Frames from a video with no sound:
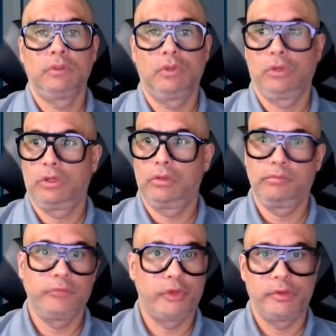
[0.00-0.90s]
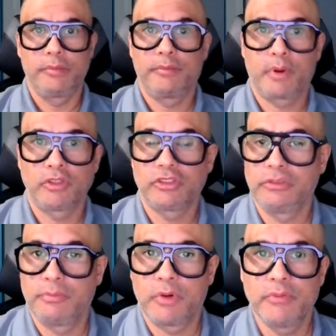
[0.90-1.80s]
or your
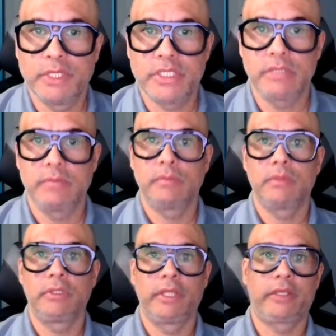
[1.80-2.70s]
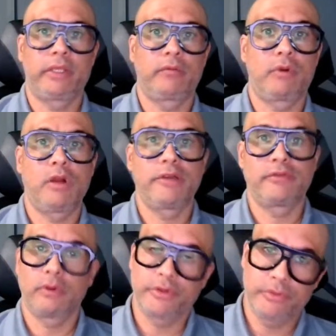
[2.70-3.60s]
process improvement team. They can run
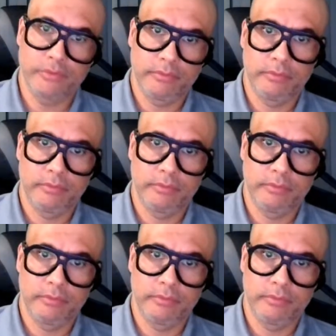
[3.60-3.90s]
it for you.